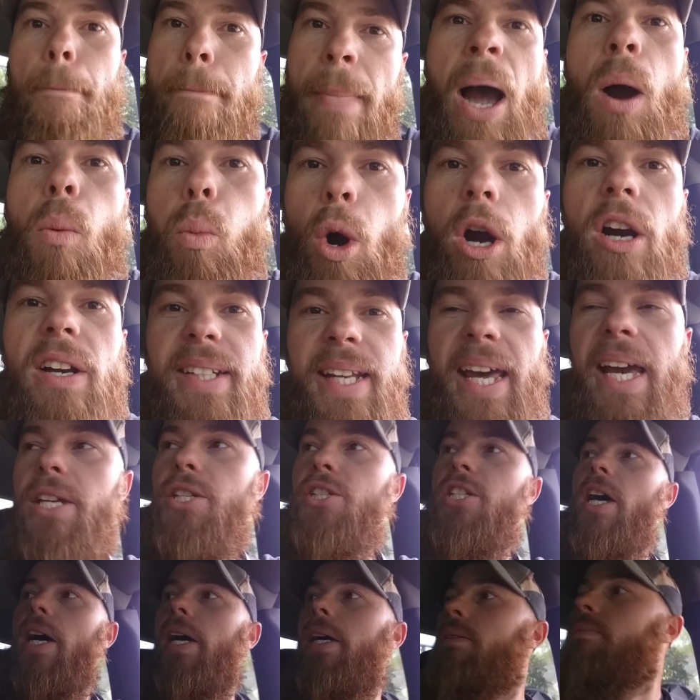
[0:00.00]
my work
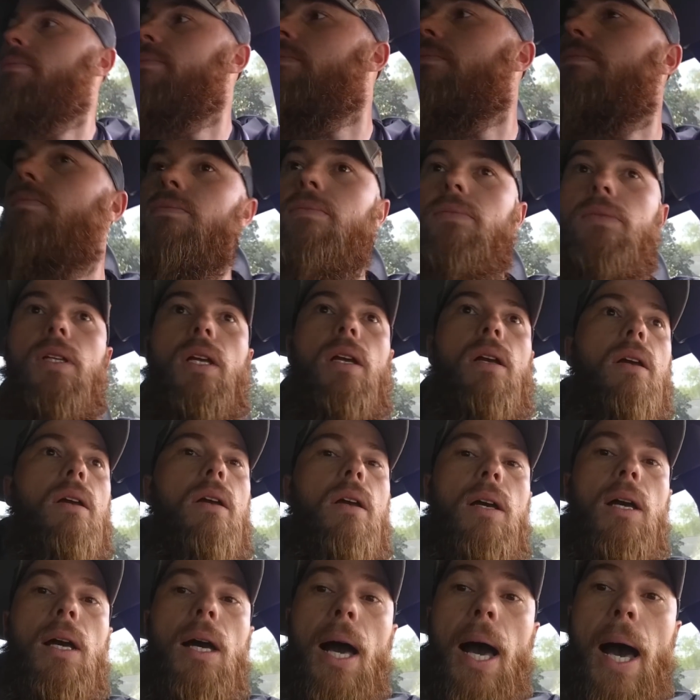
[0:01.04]
day's done.
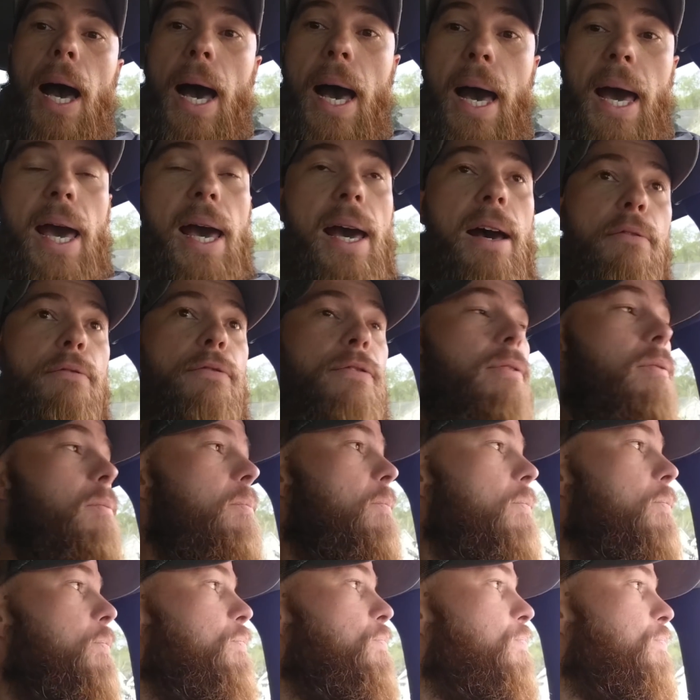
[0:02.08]
I have
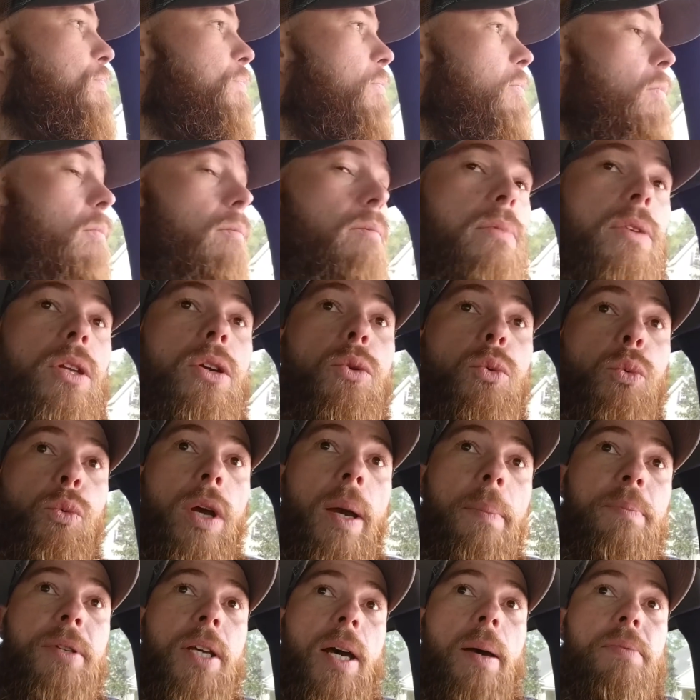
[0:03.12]

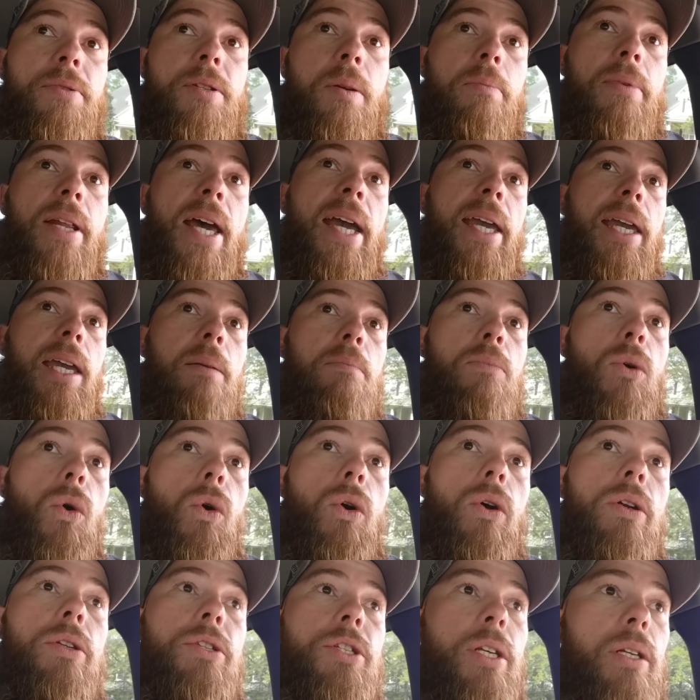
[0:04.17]
ripped up some decking
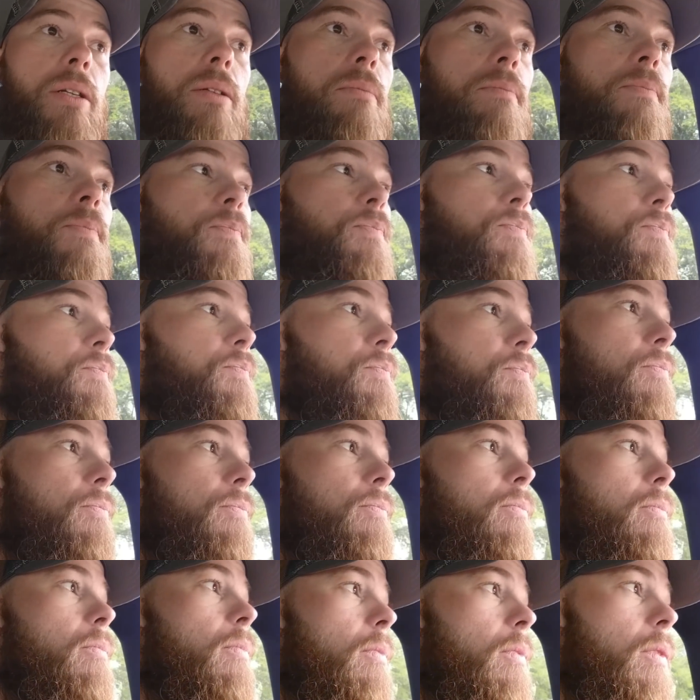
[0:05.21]
boards and
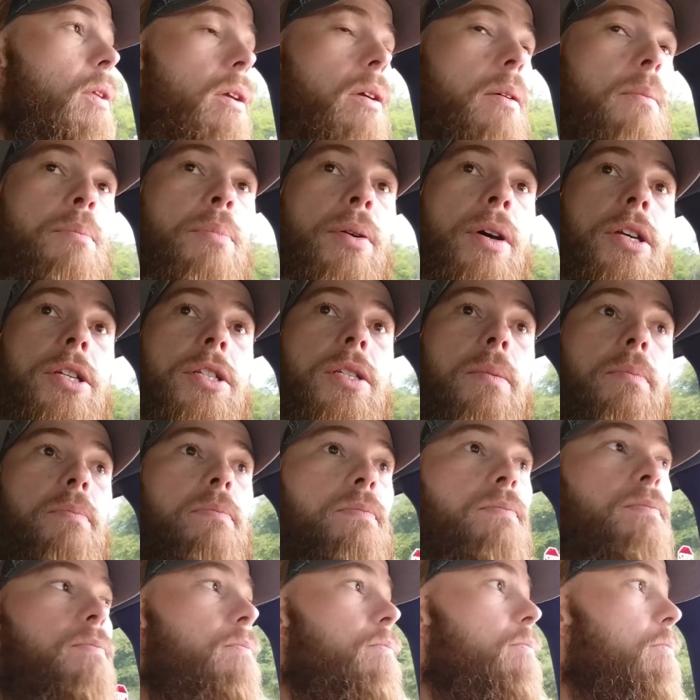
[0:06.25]
put
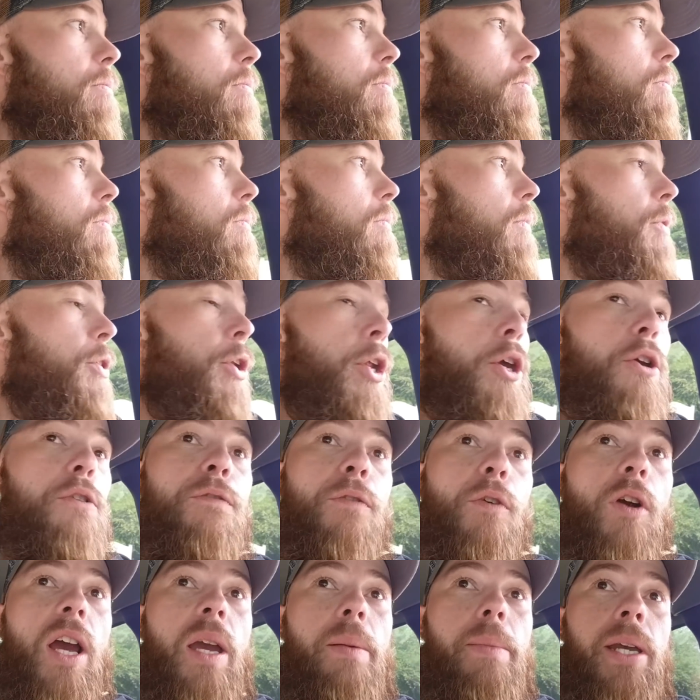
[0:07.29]
some new
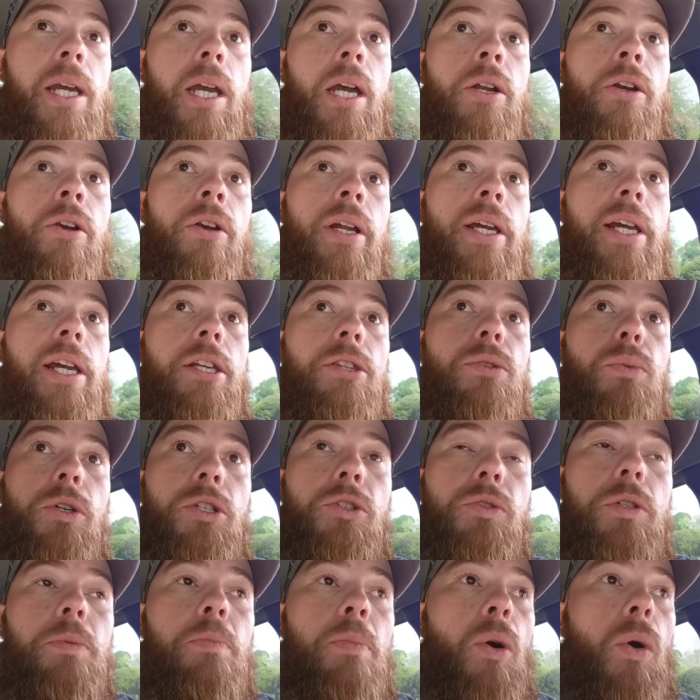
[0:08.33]
framing underneath,
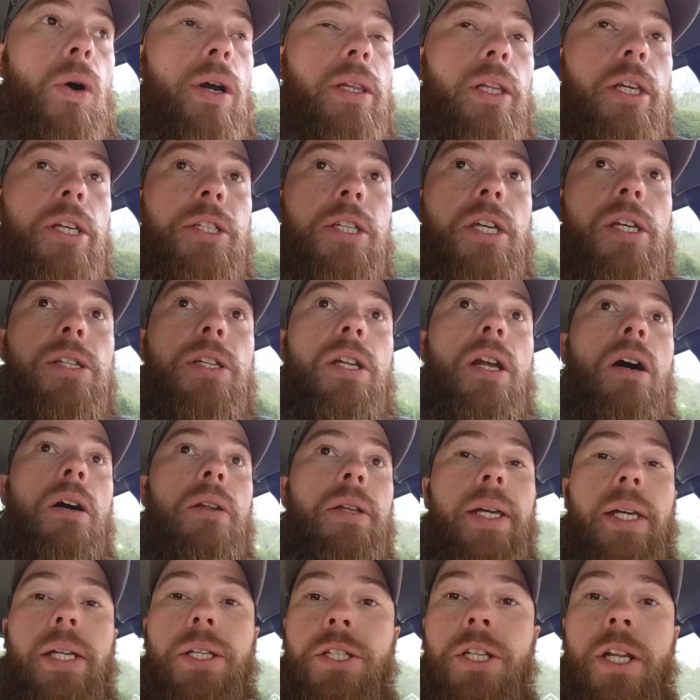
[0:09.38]
which was pointless because it
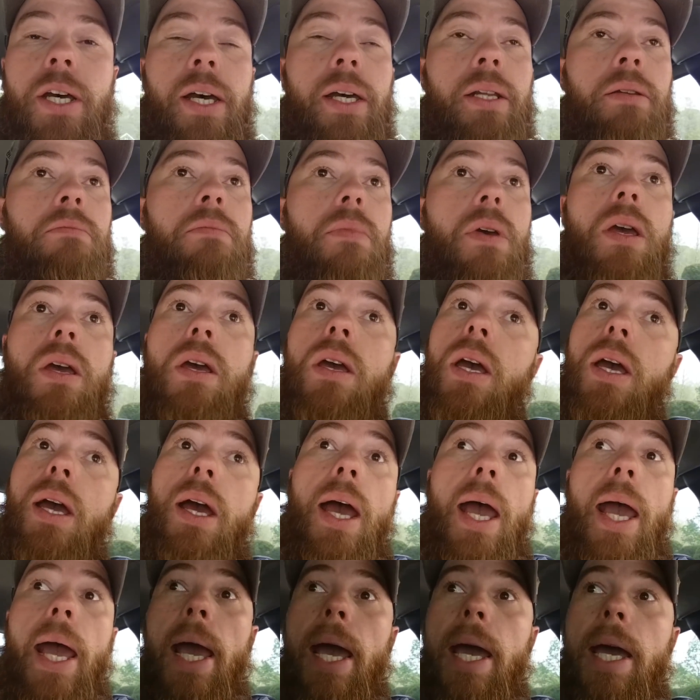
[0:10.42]
all needs
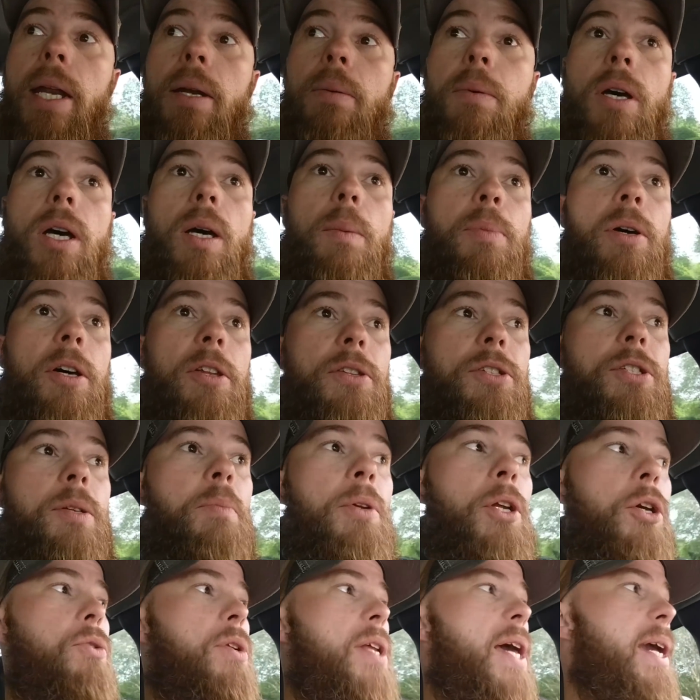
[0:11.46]
done, and put
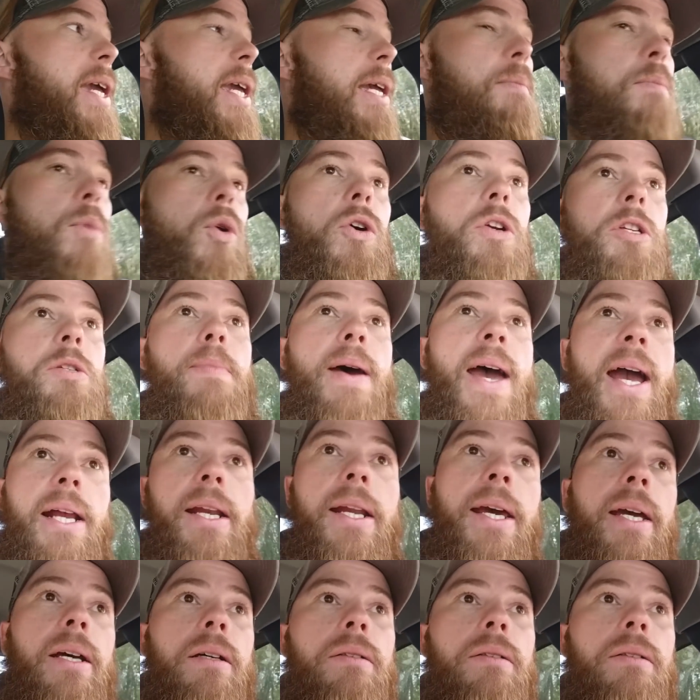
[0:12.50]
some new decking boards back